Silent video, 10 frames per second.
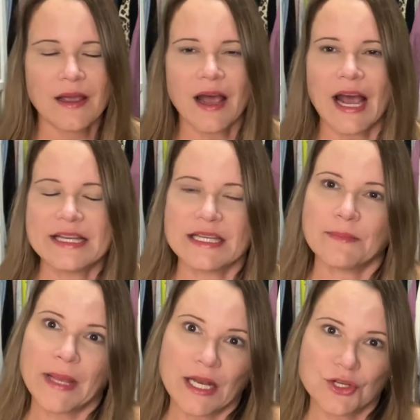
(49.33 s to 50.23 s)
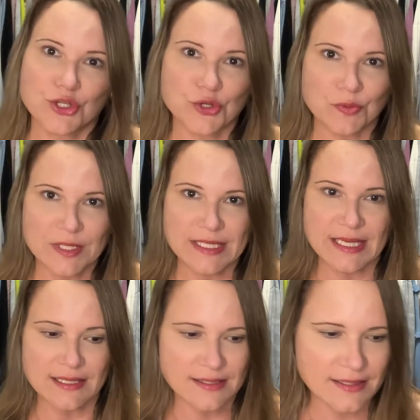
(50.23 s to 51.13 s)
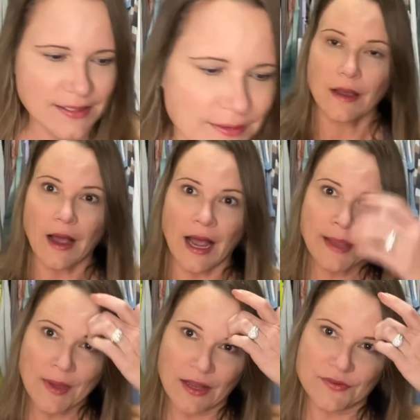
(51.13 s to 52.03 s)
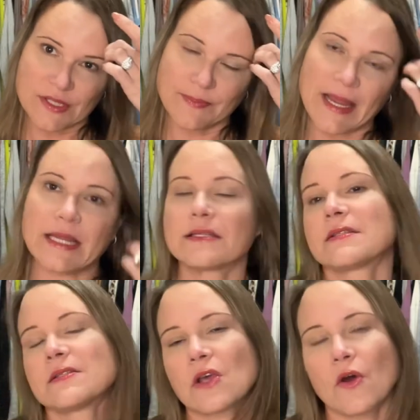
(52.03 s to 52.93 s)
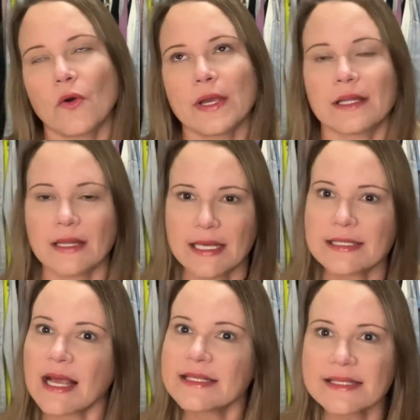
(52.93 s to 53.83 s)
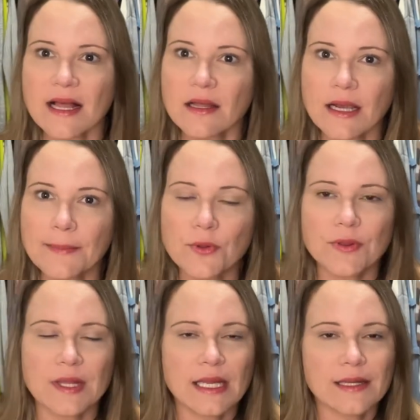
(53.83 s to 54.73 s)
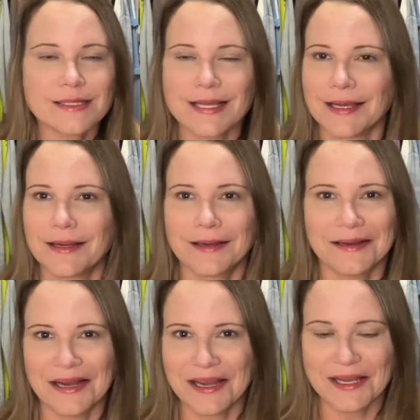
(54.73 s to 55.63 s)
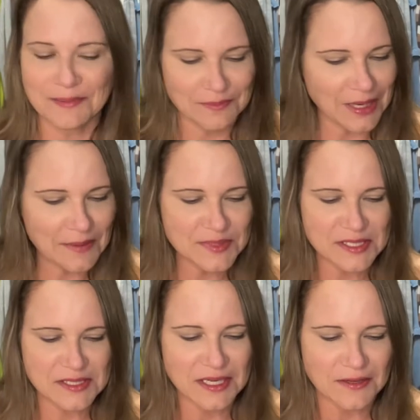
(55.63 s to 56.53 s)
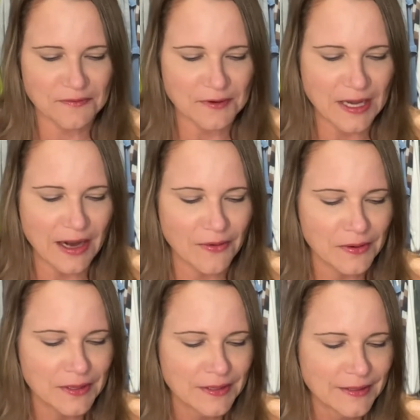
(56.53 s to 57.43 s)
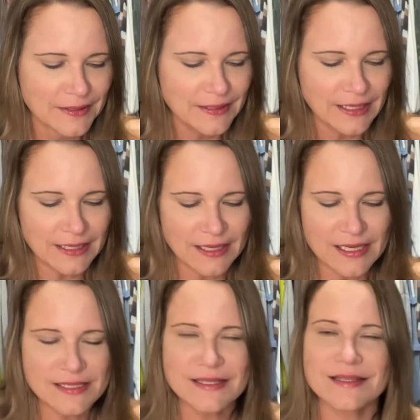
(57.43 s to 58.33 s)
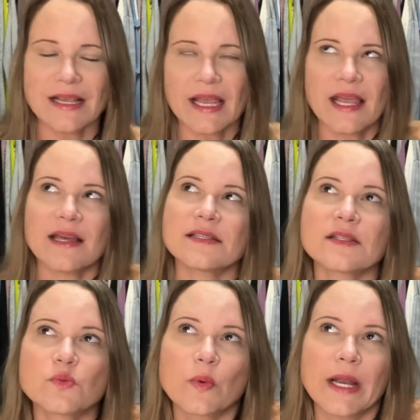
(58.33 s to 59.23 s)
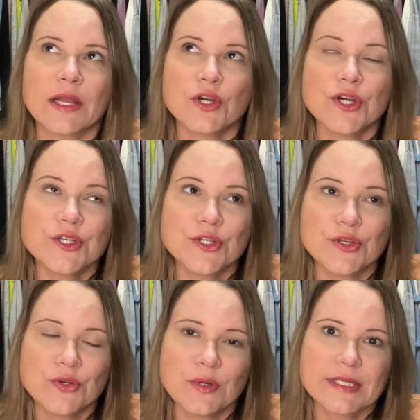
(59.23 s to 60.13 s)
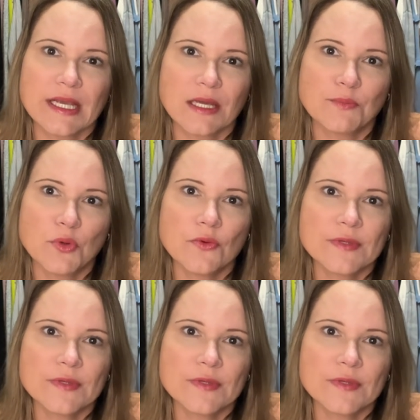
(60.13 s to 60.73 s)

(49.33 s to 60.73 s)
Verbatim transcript: I did manage to resist. I'm out of space, so unless I sell a couple things, I am I'm stuck for now. Unless, I guess, what I could do is I could move